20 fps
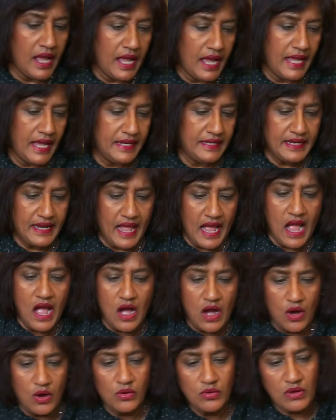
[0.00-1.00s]
and
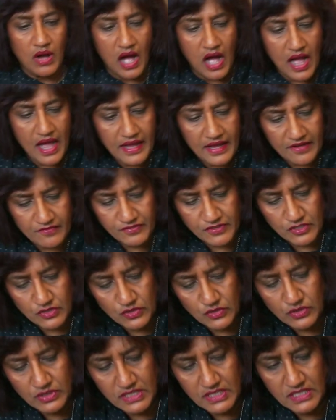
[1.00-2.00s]
now I have to
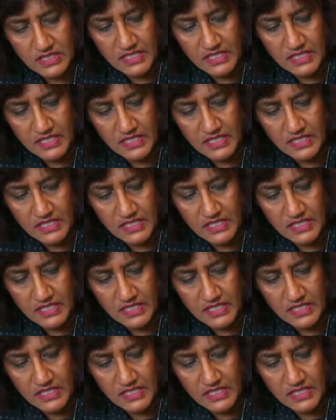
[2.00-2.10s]
do the